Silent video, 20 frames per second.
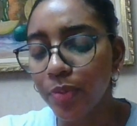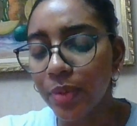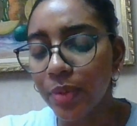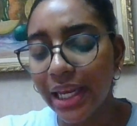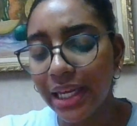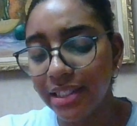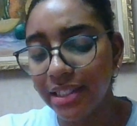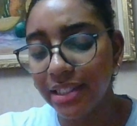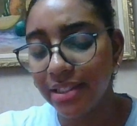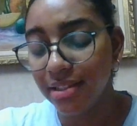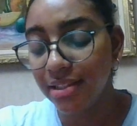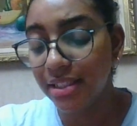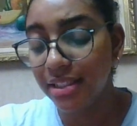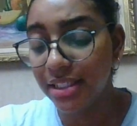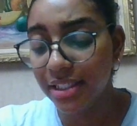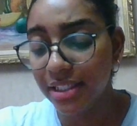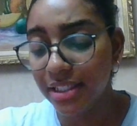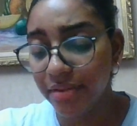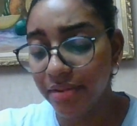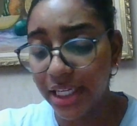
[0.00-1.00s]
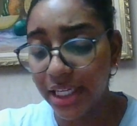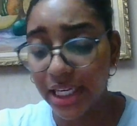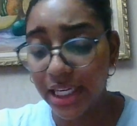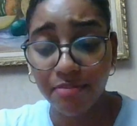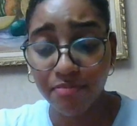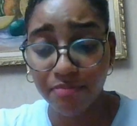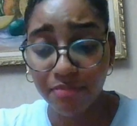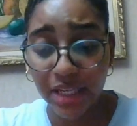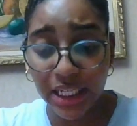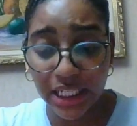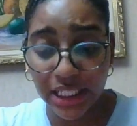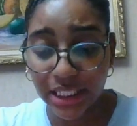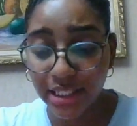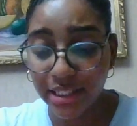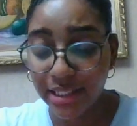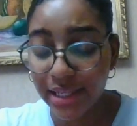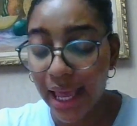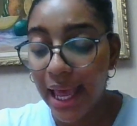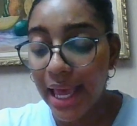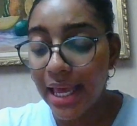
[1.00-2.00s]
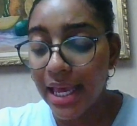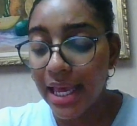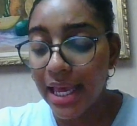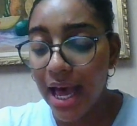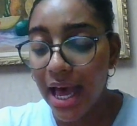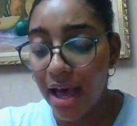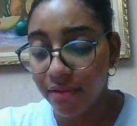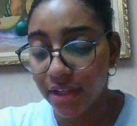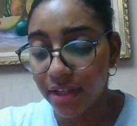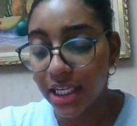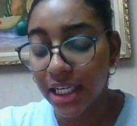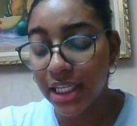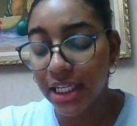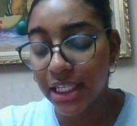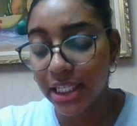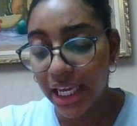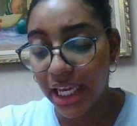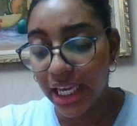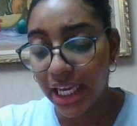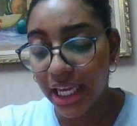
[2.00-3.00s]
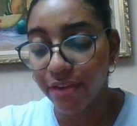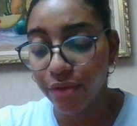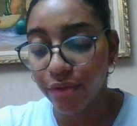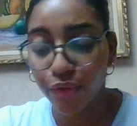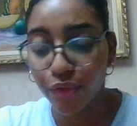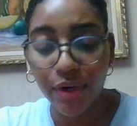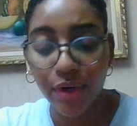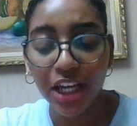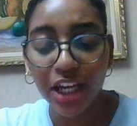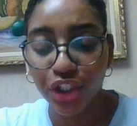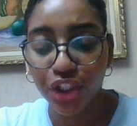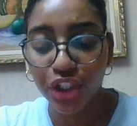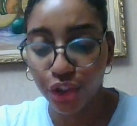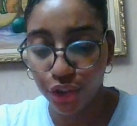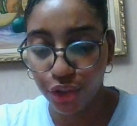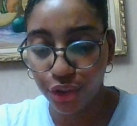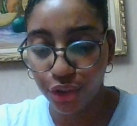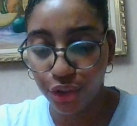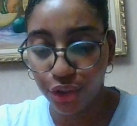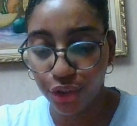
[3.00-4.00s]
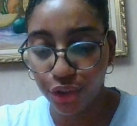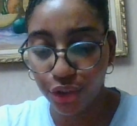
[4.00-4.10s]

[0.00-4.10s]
Sensitivity means having a negative reaction to